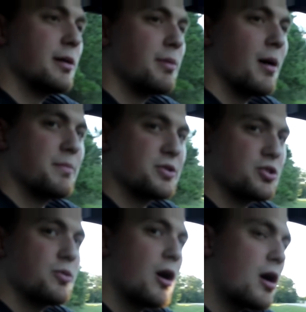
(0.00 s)
how pompous
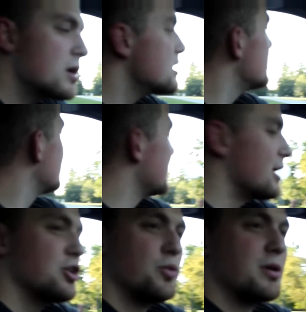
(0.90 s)
you are and
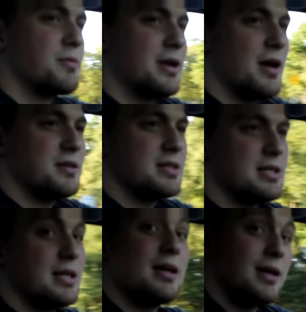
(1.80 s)
how you want to pronounce it,